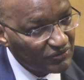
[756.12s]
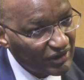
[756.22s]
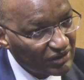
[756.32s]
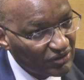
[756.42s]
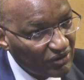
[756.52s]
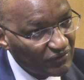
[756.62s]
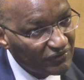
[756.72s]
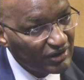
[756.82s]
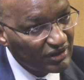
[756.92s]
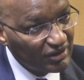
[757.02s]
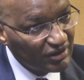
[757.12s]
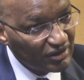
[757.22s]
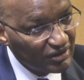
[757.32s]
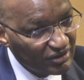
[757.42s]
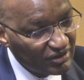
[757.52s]
of getting off the
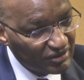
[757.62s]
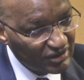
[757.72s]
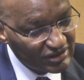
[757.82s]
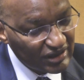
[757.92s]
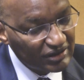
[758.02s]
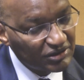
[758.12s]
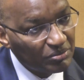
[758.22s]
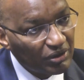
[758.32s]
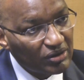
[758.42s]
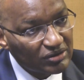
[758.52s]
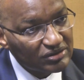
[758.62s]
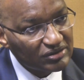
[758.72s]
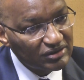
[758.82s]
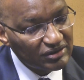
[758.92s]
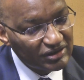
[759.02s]
starting blocks
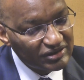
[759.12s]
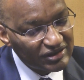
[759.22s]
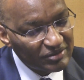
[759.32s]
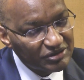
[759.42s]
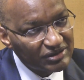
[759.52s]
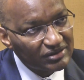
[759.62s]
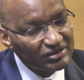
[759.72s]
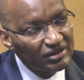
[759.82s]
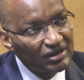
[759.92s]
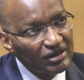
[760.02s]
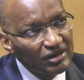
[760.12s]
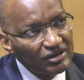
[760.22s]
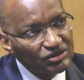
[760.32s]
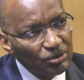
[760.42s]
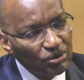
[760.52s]
in some sense.
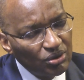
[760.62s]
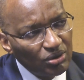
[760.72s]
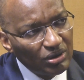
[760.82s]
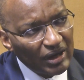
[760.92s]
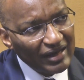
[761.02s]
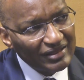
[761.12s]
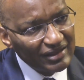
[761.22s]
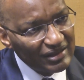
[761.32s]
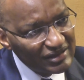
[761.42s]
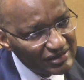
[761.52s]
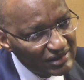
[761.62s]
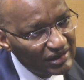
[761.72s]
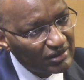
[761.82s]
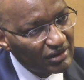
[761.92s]
So I think these little